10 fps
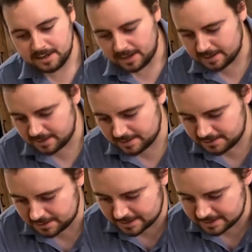
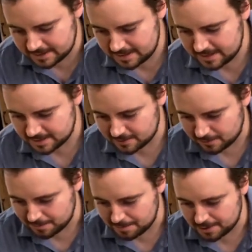bucks. Would it be
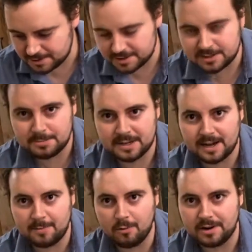worth
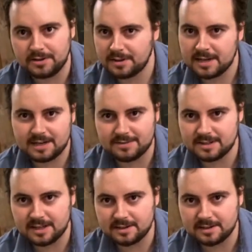under 10,000?